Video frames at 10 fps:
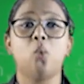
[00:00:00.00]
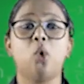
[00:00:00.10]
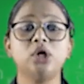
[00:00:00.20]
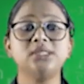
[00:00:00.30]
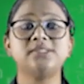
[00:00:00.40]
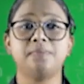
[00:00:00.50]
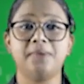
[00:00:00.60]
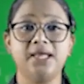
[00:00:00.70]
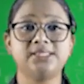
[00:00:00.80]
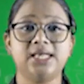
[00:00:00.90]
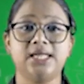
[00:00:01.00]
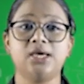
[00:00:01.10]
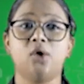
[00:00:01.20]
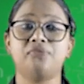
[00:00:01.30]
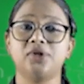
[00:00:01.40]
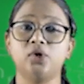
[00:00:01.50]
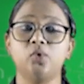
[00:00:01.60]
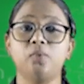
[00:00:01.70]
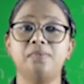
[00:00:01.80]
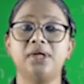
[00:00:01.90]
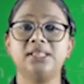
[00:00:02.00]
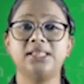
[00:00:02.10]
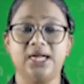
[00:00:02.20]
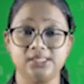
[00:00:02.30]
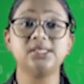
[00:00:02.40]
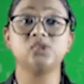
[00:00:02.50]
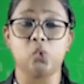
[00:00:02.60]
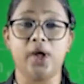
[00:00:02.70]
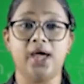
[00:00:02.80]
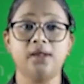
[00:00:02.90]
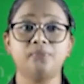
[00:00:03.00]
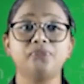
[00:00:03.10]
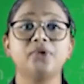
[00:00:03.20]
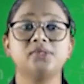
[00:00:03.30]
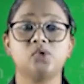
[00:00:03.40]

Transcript: What is the base area of a cube? That is a square.